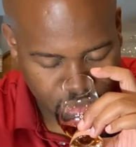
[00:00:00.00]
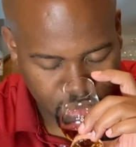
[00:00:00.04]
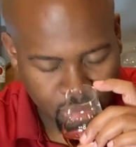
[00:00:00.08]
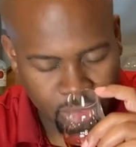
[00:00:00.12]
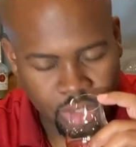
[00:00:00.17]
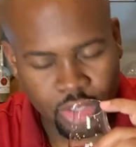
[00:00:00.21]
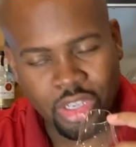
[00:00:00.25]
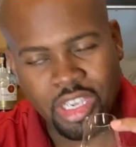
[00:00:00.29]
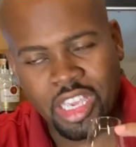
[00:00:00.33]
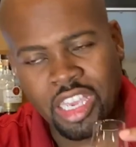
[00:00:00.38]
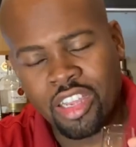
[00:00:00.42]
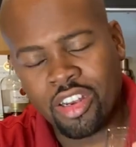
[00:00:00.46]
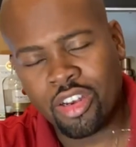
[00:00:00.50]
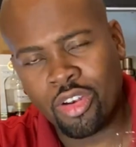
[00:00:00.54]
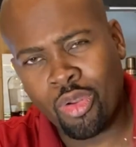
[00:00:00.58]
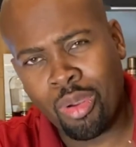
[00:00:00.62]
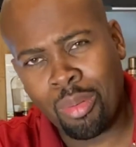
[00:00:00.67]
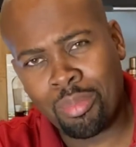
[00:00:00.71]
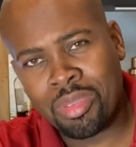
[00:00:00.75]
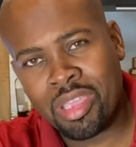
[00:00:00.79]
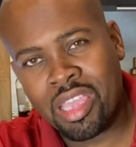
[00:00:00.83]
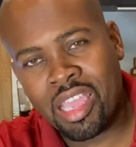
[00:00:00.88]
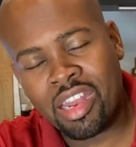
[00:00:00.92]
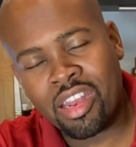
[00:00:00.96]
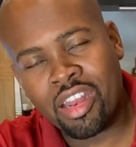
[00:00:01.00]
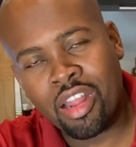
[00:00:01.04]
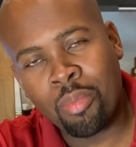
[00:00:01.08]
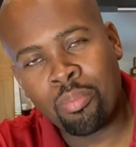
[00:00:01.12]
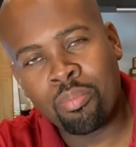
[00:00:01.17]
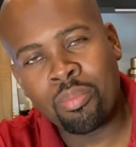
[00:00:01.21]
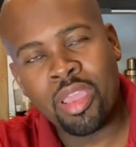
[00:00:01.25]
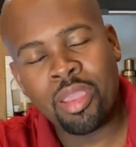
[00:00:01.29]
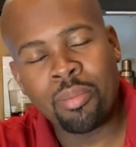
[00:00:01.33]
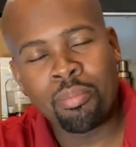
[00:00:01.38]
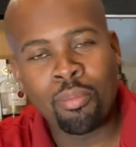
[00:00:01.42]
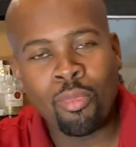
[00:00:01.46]
Okay, now I'm getting a
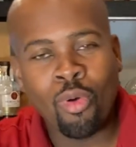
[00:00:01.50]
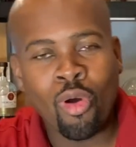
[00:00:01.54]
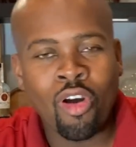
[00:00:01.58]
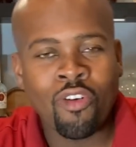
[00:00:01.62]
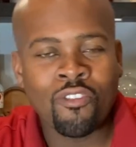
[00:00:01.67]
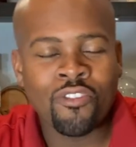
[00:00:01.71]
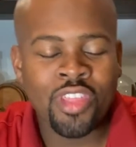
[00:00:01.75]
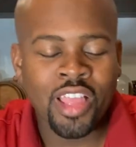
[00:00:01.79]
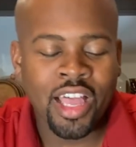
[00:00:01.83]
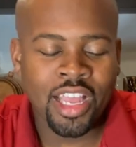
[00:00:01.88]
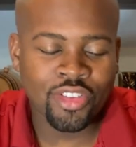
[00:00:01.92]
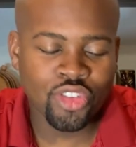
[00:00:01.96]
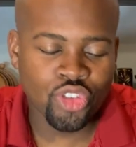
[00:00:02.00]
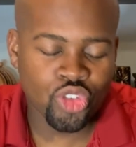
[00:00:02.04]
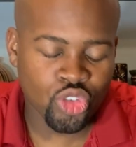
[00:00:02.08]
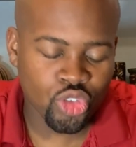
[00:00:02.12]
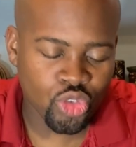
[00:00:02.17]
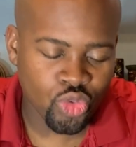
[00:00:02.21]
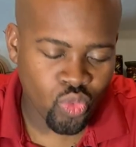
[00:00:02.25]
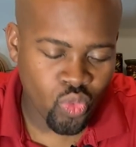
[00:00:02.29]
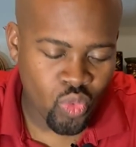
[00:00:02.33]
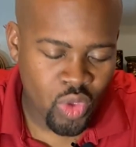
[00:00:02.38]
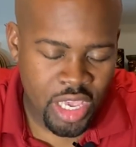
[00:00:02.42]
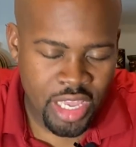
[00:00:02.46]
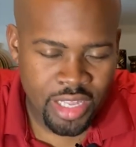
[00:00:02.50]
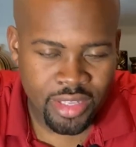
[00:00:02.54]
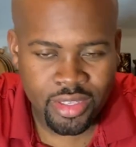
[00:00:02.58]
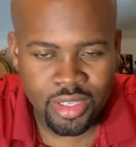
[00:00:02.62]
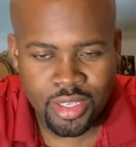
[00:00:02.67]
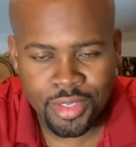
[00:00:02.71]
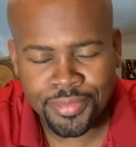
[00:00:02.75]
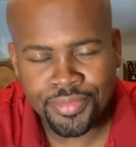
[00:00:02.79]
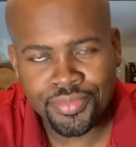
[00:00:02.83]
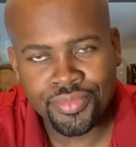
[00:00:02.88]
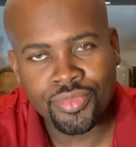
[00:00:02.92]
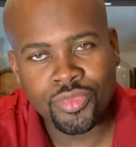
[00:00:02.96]
bit more of that sweet
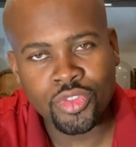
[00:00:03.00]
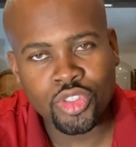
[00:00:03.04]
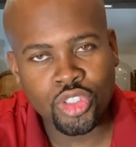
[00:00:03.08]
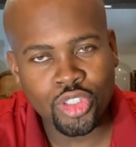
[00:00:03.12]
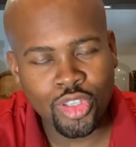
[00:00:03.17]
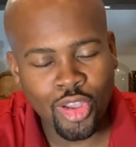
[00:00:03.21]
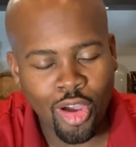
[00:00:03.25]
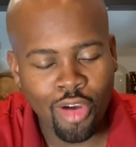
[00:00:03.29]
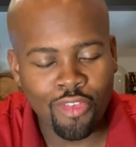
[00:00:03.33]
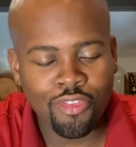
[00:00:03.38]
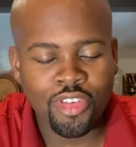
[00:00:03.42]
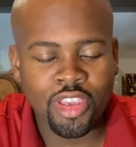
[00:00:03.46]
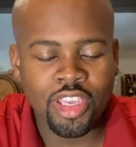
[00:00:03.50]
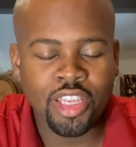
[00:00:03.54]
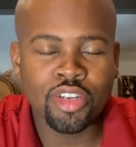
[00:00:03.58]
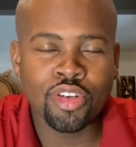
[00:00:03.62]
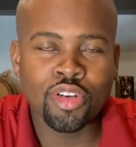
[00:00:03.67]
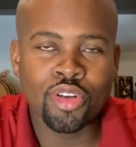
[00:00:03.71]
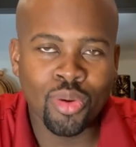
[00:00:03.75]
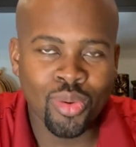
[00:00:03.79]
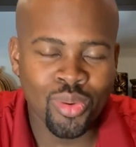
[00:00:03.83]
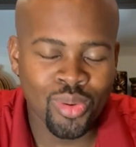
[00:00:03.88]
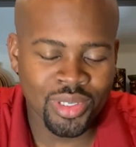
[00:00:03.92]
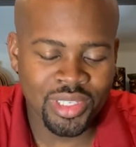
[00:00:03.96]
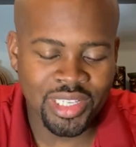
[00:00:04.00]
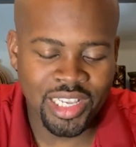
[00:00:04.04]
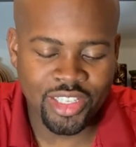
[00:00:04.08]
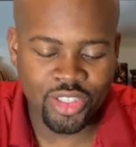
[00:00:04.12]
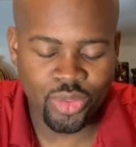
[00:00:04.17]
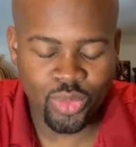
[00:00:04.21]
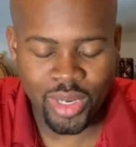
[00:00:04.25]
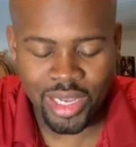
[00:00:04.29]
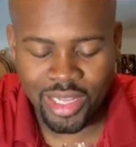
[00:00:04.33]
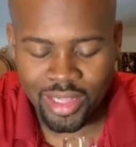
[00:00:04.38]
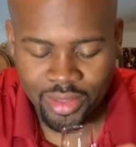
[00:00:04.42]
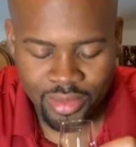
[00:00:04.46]
toffee nose as
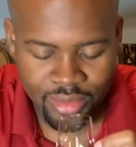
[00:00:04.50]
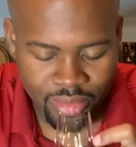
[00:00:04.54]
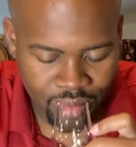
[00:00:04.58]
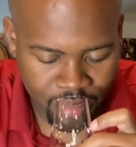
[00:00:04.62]
well.